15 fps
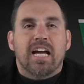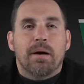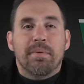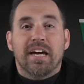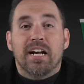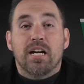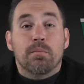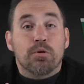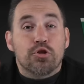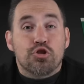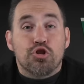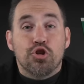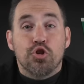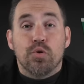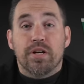coming at number
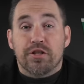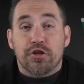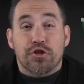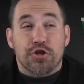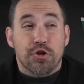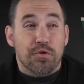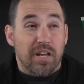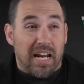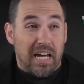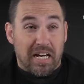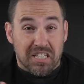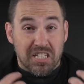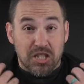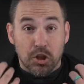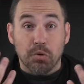two is a shoe that I
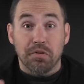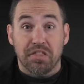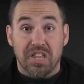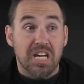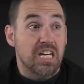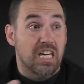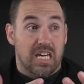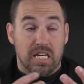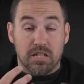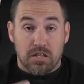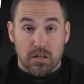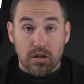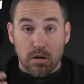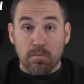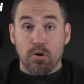still think is
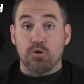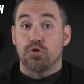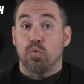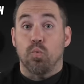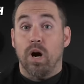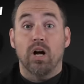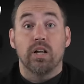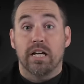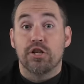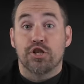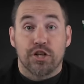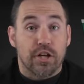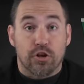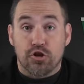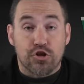the most
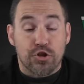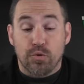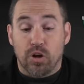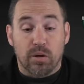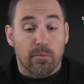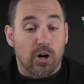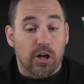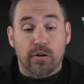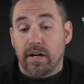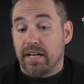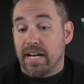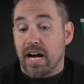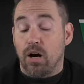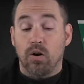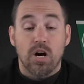well-engineered shoe on the market right
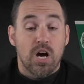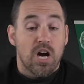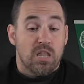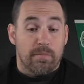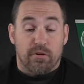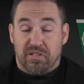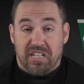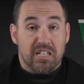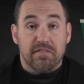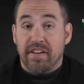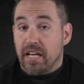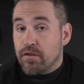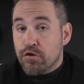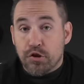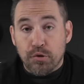now, the most
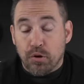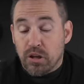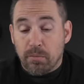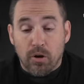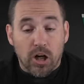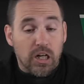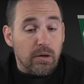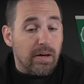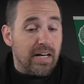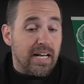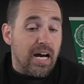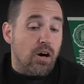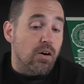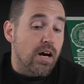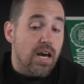innovative shoe on the market right
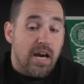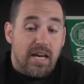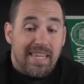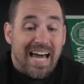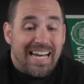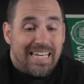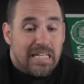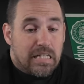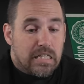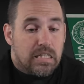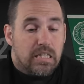now, and that is